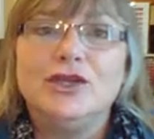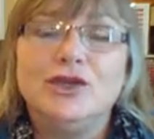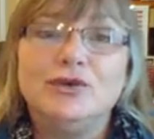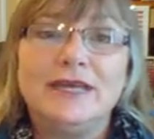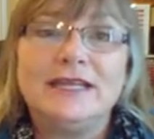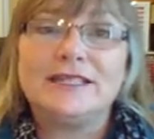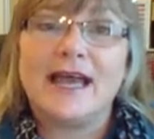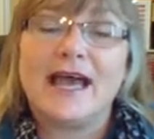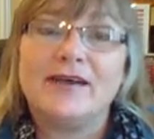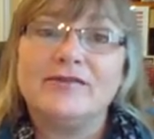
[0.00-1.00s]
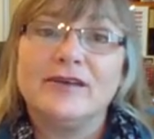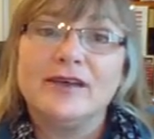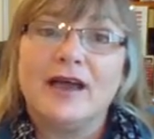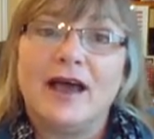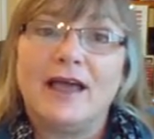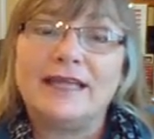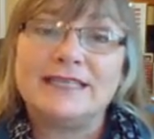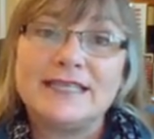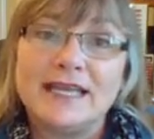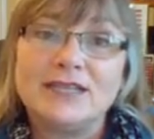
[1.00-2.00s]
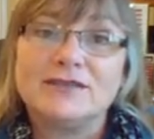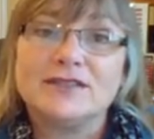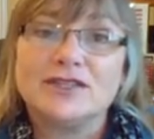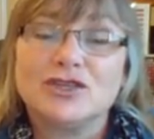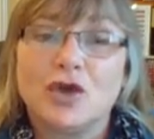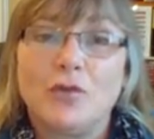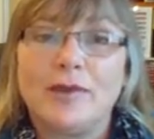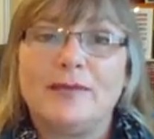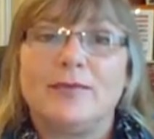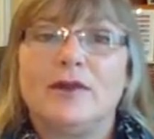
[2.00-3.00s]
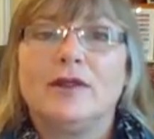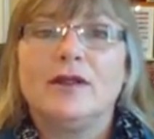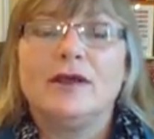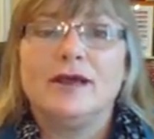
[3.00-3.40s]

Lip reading: you need to have incentives to show people